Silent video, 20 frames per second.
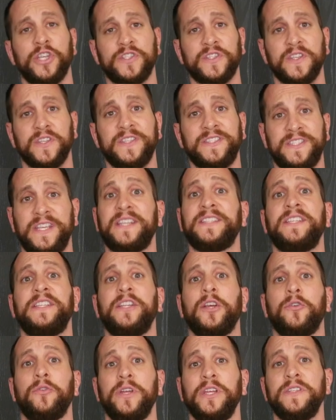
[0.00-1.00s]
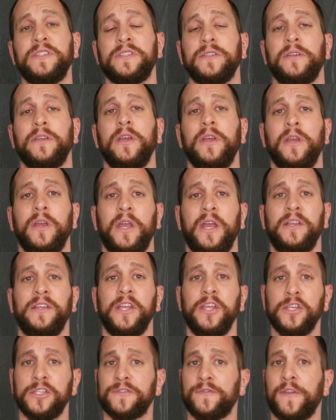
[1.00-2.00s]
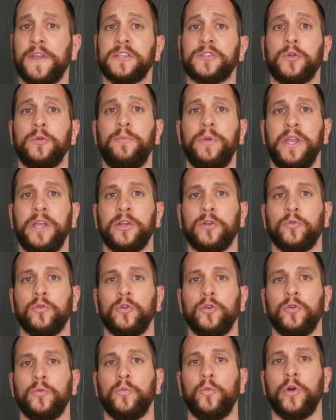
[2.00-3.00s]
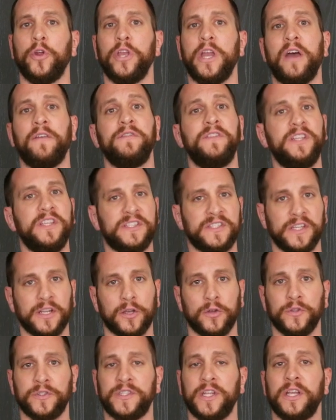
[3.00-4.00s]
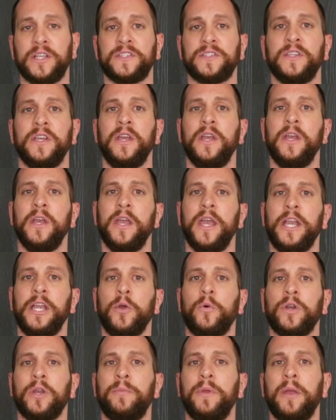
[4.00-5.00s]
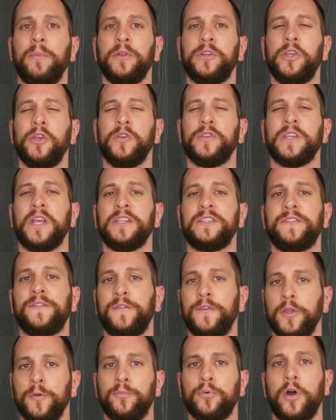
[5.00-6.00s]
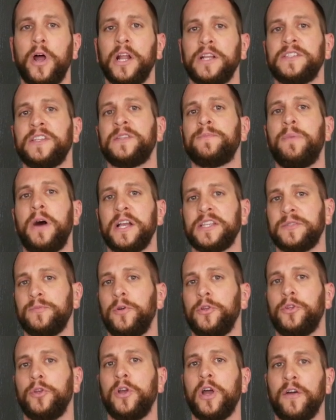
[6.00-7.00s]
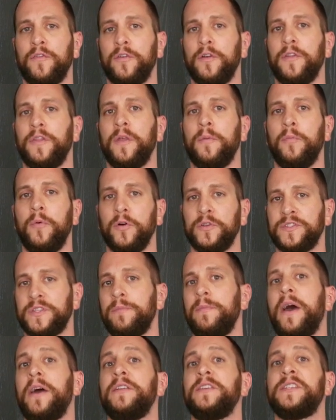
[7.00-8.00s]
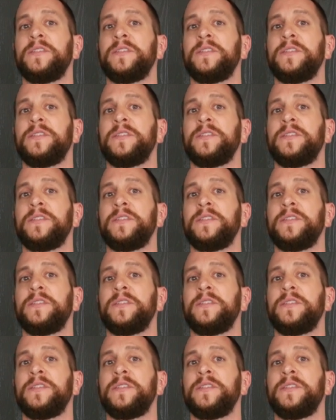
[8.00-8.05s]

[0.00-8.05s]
is 60 degrees. And the use for this would be in a room where you have decent acoustics and you want to be able to use as few products as possible to cover the most amount of